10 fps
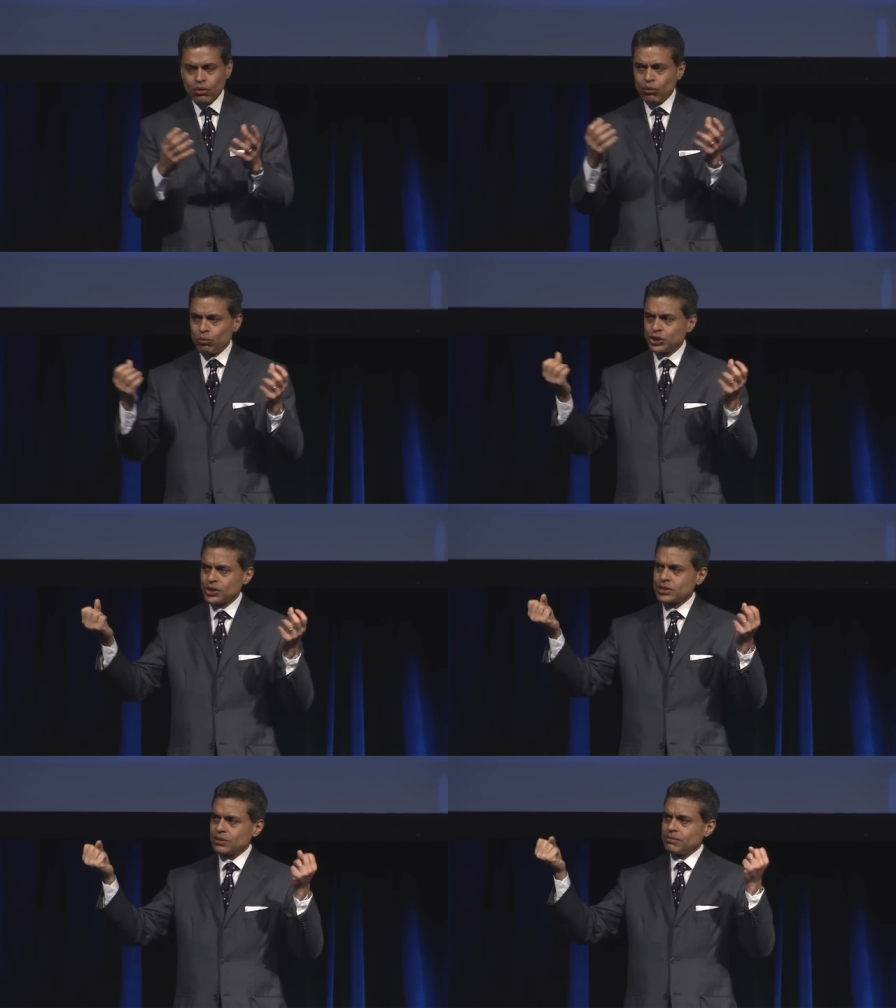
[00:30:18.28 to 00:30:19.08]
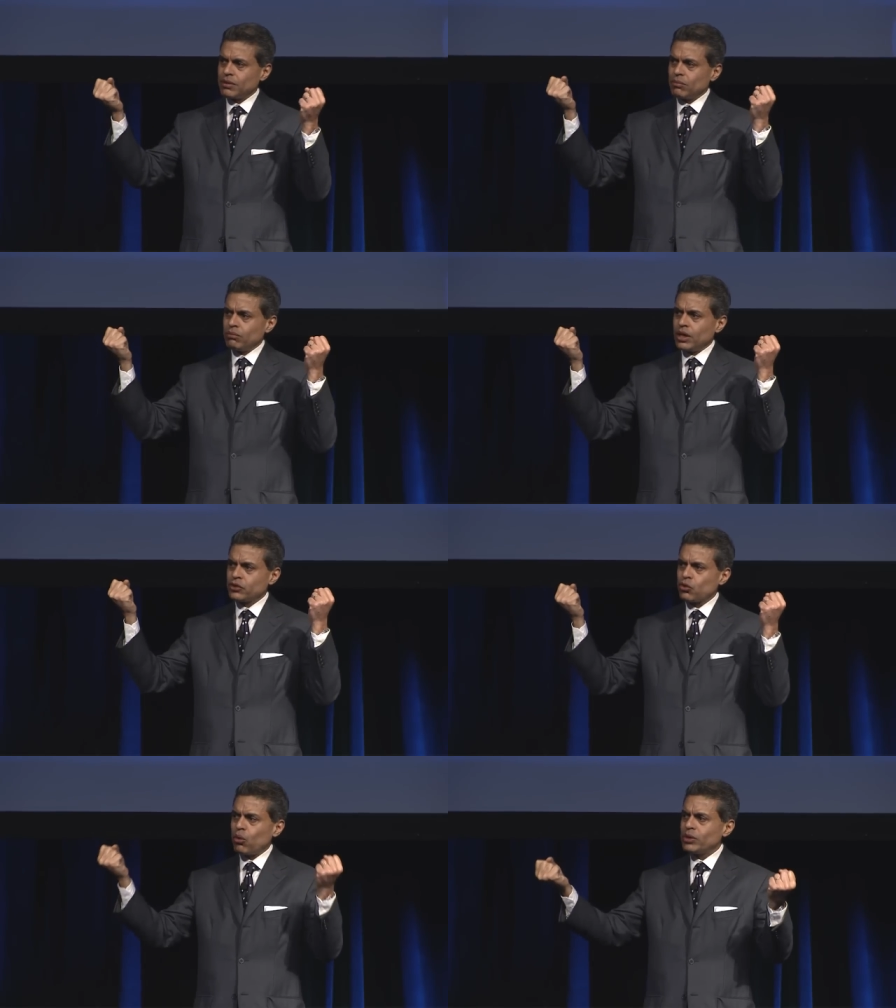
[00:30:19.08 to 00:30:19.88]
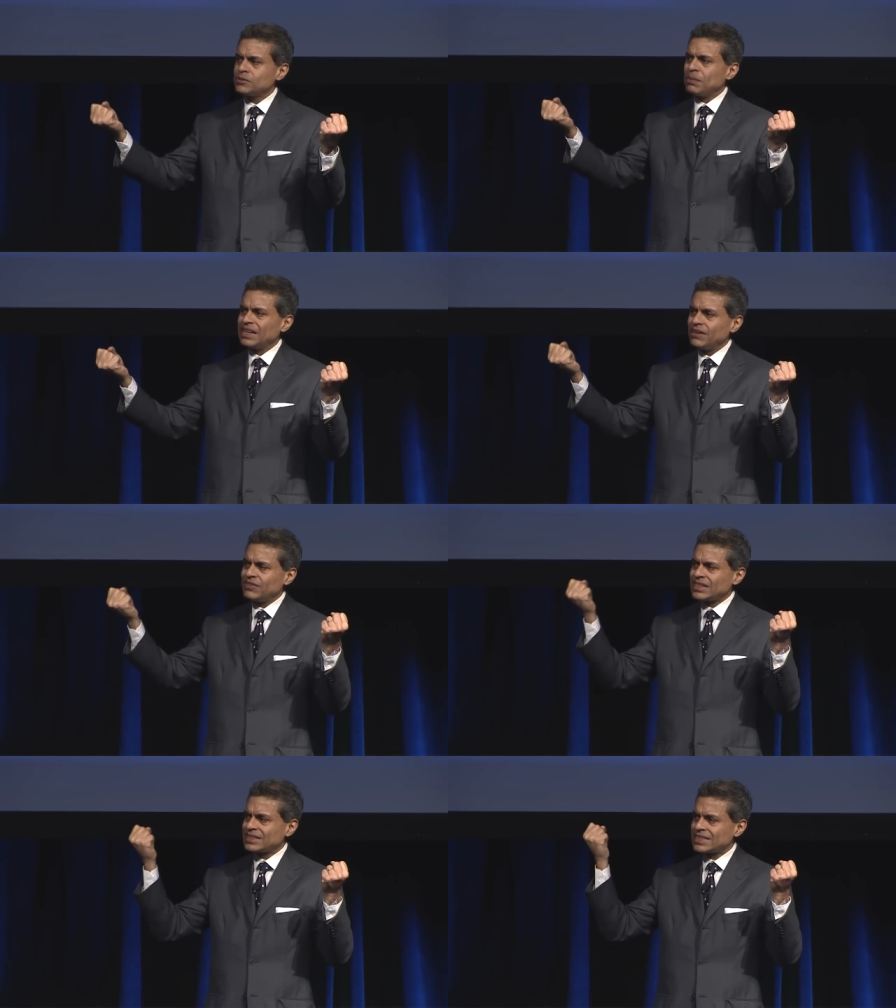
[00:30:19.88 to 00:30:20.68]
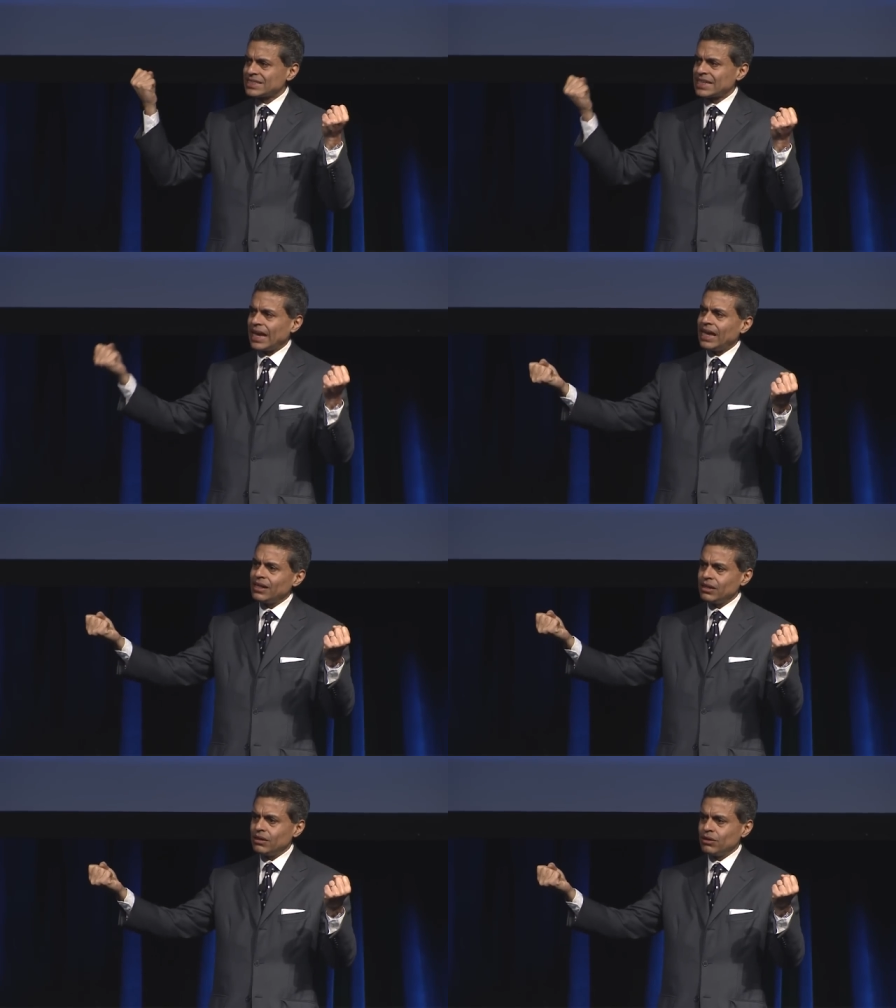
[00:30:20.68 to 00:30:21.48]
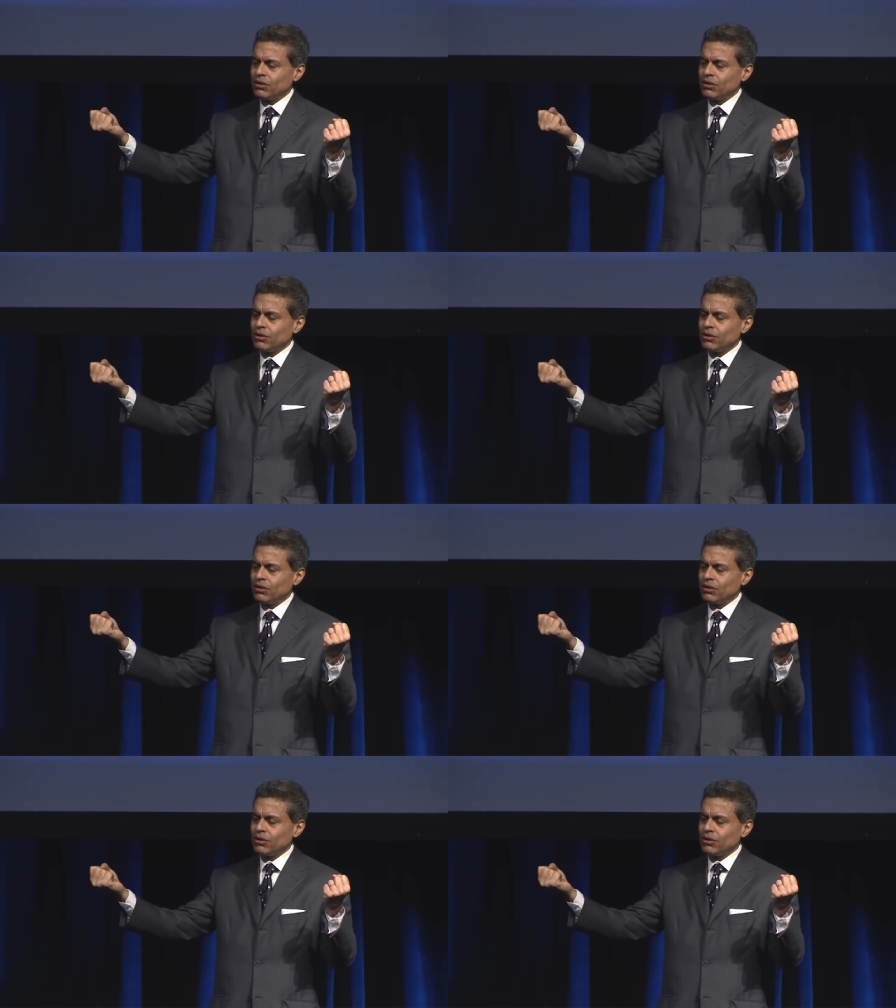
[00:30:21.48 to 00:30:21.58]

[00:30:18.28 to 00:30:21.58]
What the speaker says: which is, it's always believed that scale